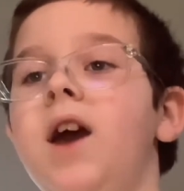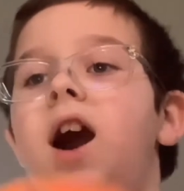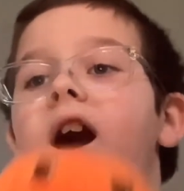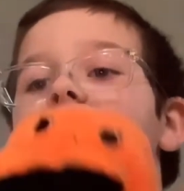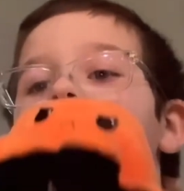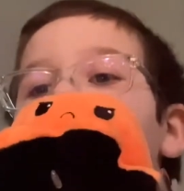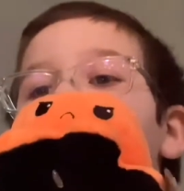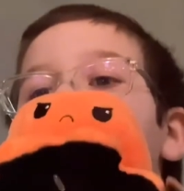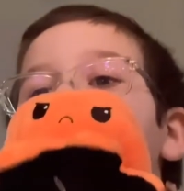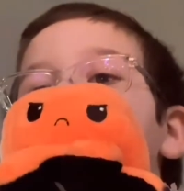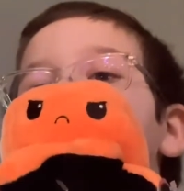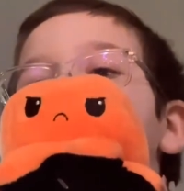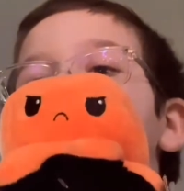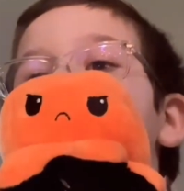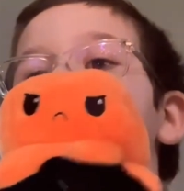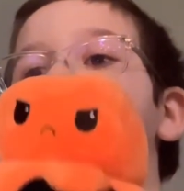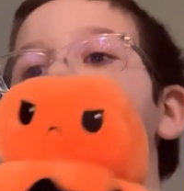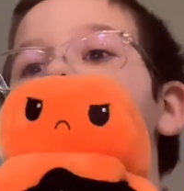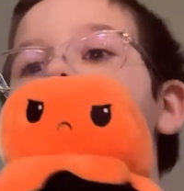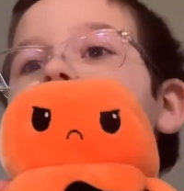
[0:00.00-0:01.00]
Okay,
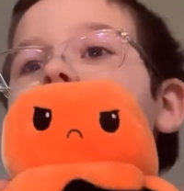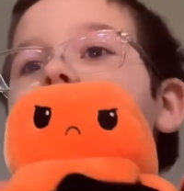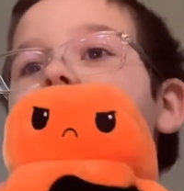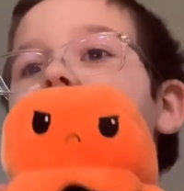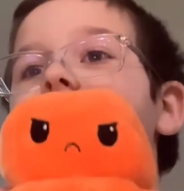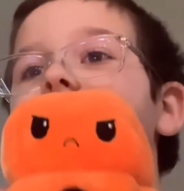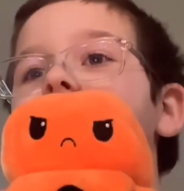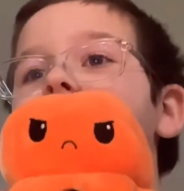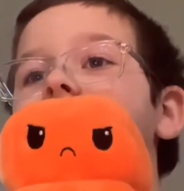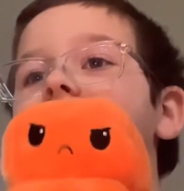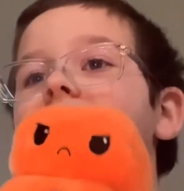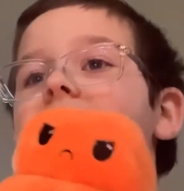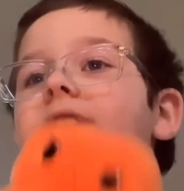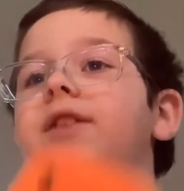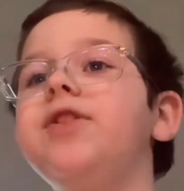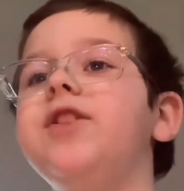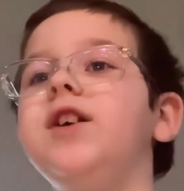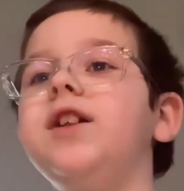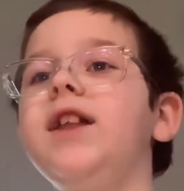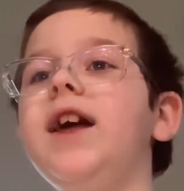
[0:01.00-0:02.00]
and
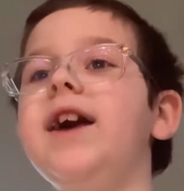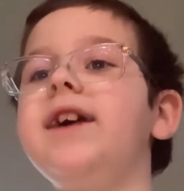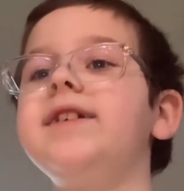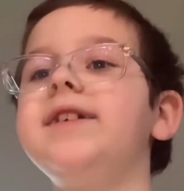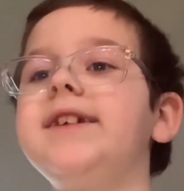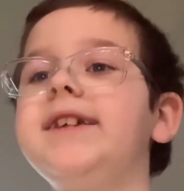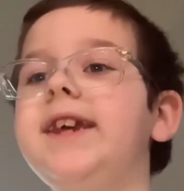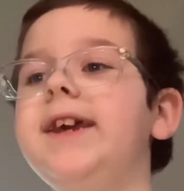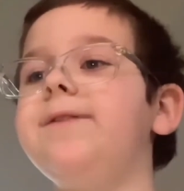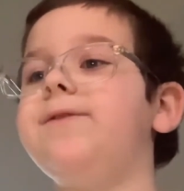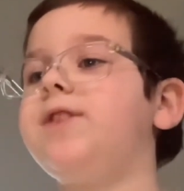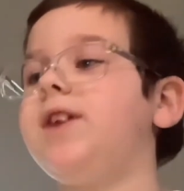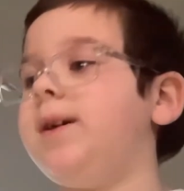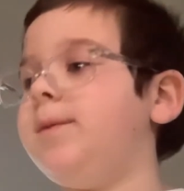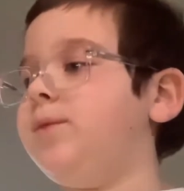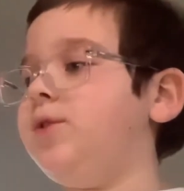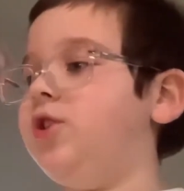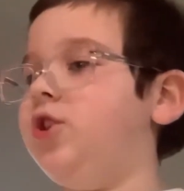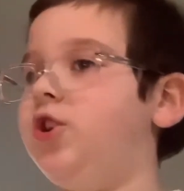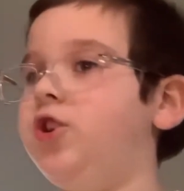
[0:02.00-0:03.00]
the last gift
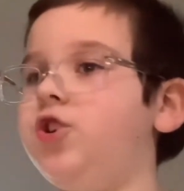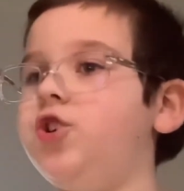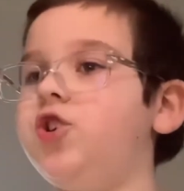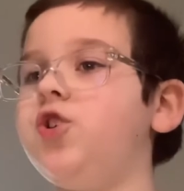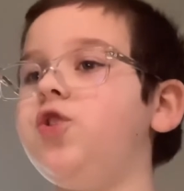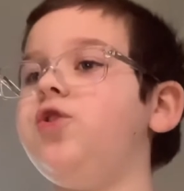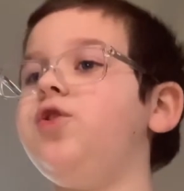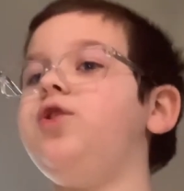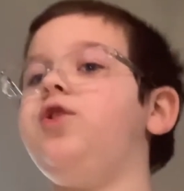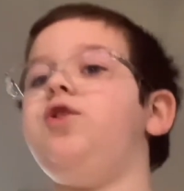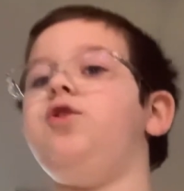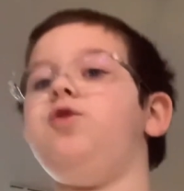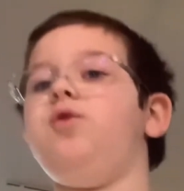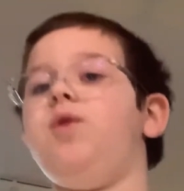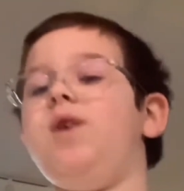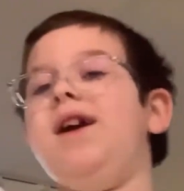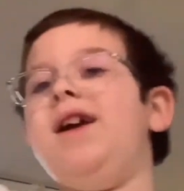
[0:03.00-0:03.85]
I'm gonna show you